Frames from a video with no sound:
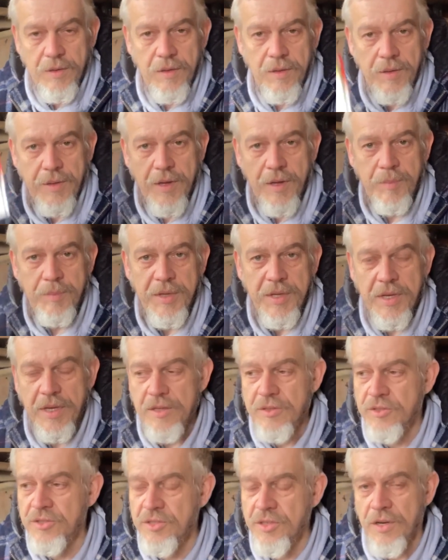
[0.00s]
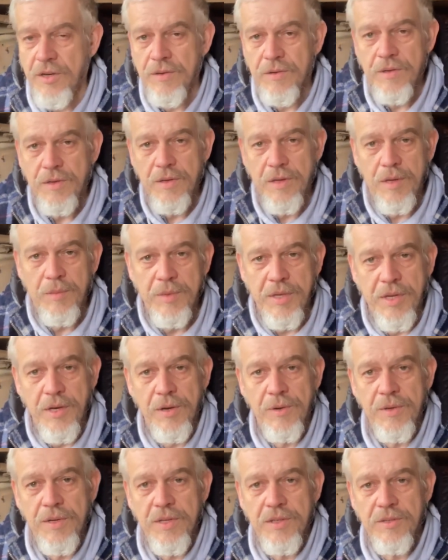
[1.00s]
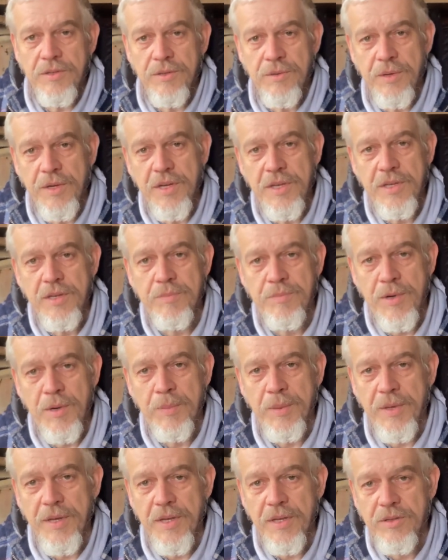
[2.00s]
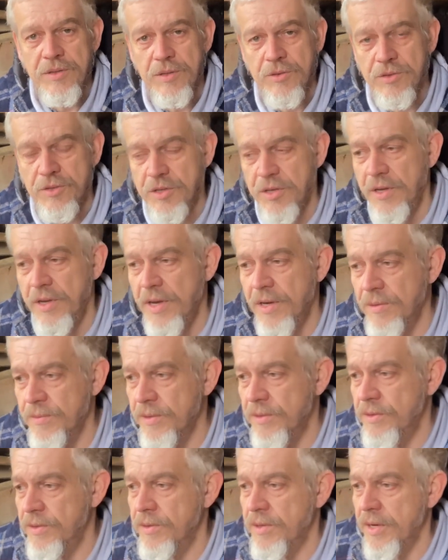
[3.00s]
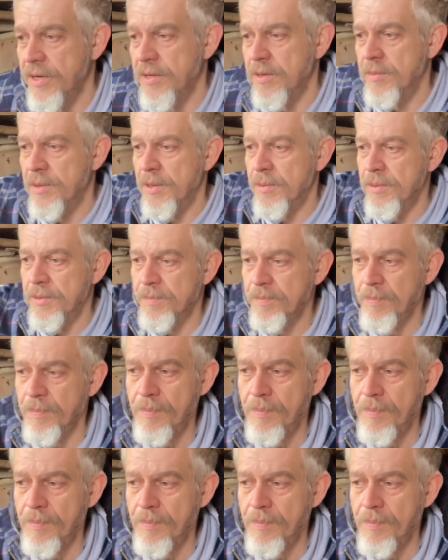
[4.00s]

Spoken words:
they'll be getting sown and they'll be going into a heated propagator, so I'll show you how I'm going to do that in a moment.